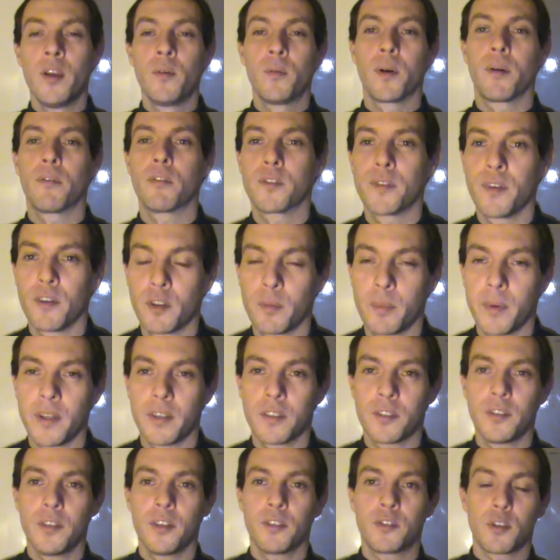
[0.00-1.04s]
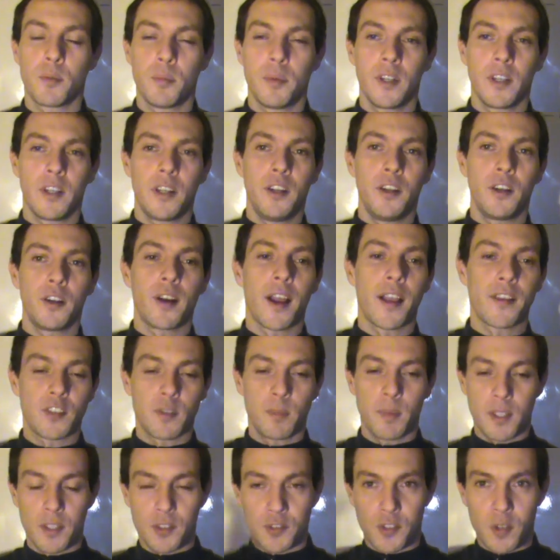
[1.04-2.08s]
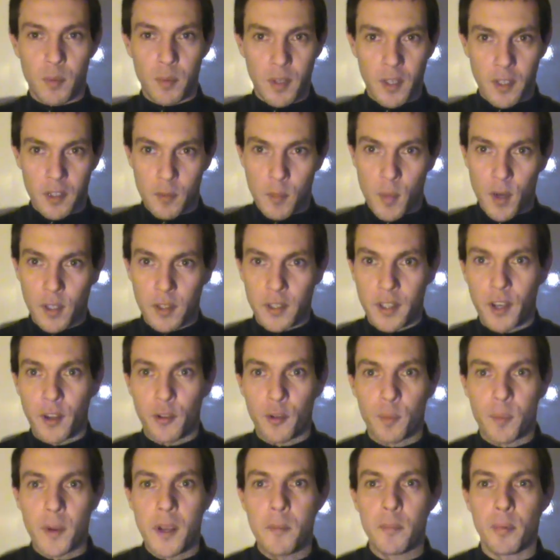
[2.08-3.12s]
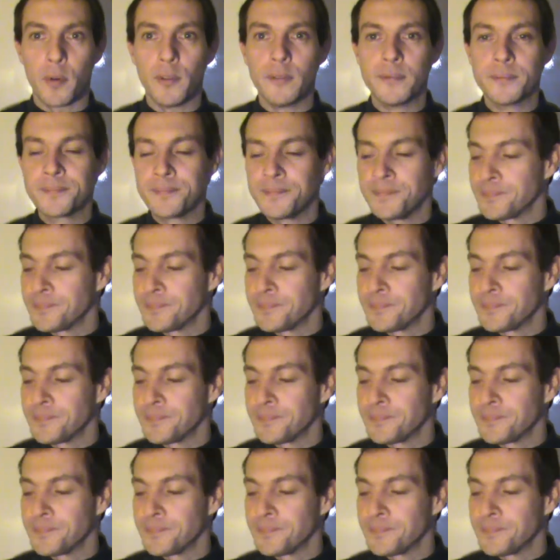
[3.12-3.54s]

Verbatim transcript: whatever's failed to be attributed here has to be distributed among the other people.